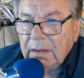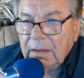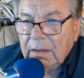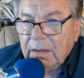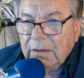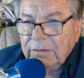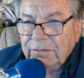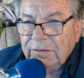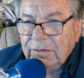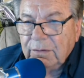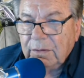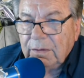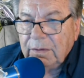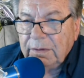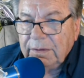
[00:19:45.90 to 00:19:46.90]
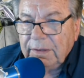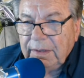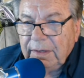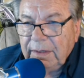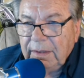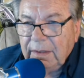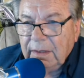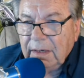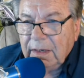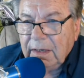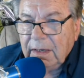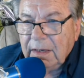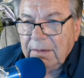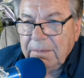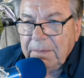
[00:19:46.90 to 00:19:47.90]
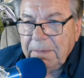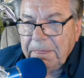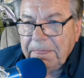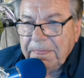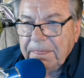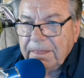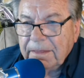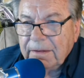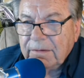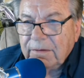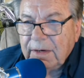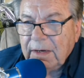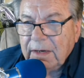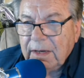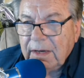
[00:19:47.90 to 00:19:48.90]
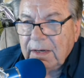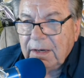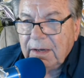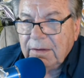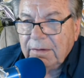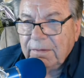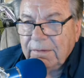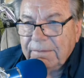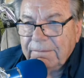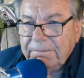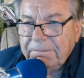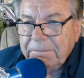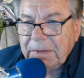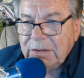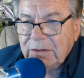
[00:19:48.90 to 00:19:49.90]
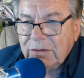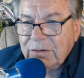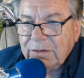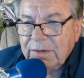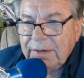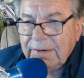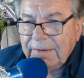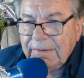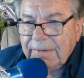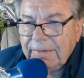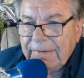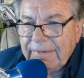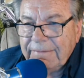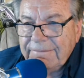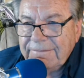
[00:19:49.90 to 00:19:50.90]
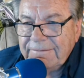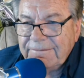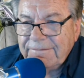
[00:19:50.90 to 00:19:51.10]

also on the see, I got another picture here of